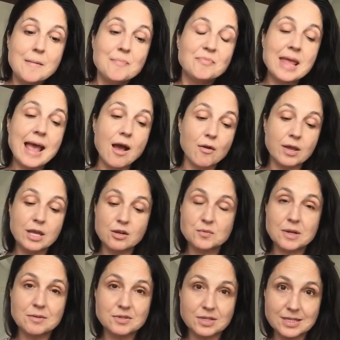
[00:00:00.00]
Now, here's what
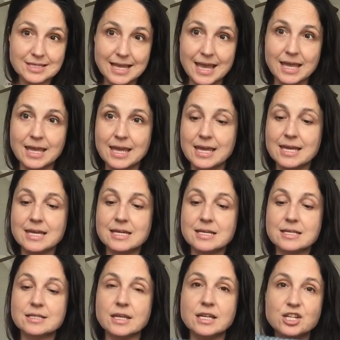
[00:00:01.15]
I was gonna say,
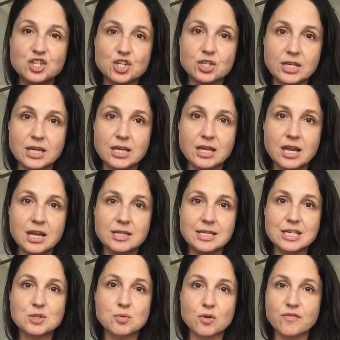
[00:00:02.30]
is initially
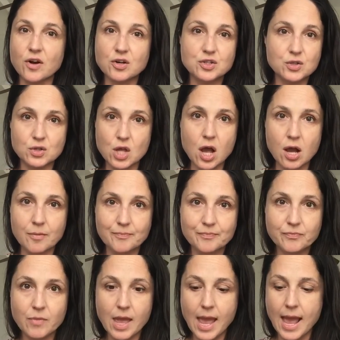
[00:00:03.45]
these were far too long,
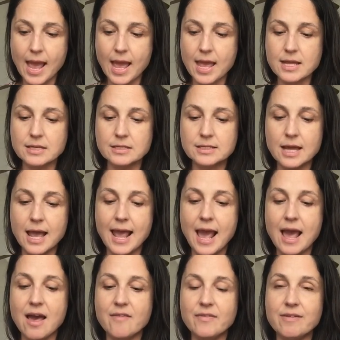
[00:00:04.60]
and I
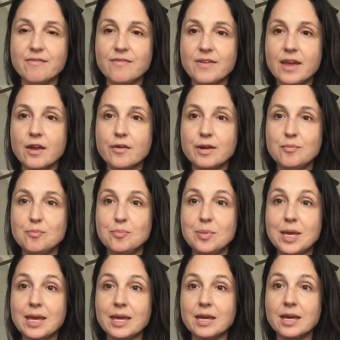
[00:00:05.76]
have a very
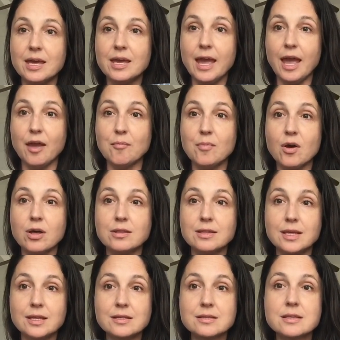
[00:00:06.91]
big hem on
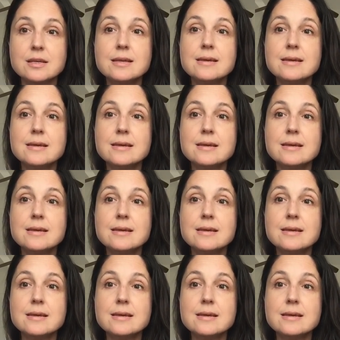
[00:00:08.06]
these.